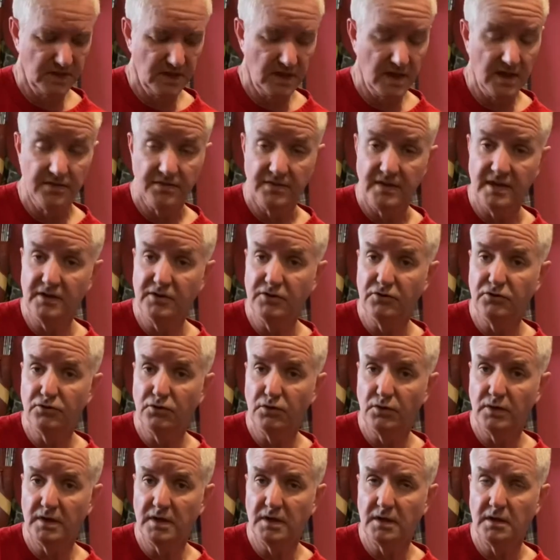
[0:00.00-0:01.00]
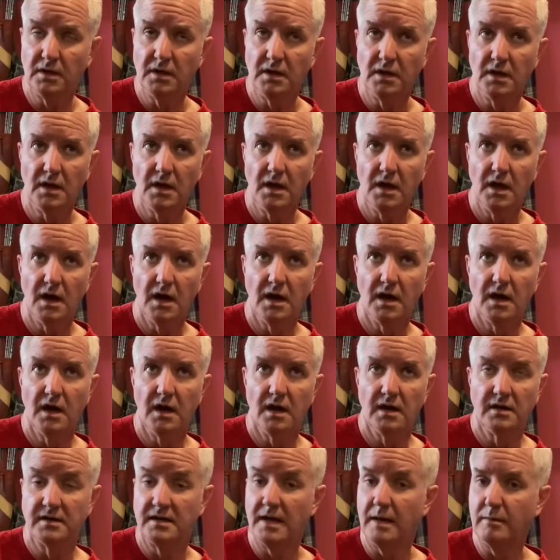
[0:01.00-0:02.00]
Then you're doing
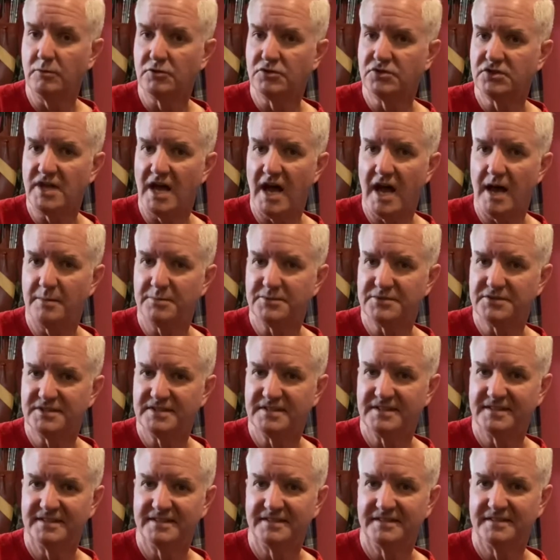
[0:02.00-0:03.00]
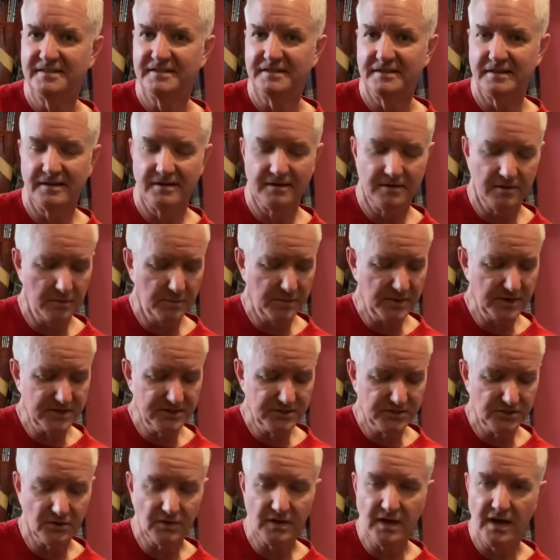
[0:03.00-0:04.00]
double stops in an
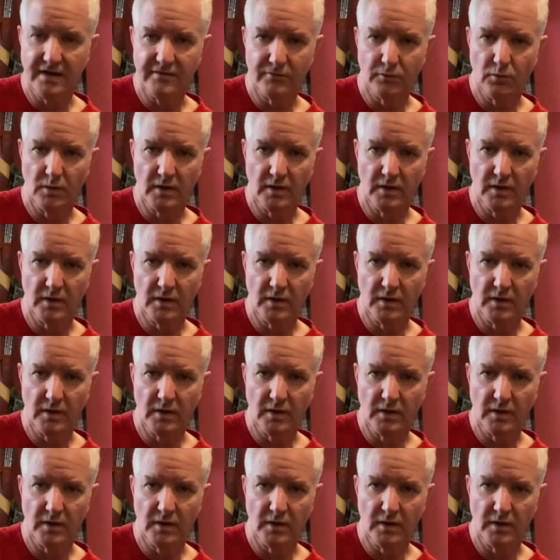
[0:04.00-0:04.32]
arpeggio kind of a way.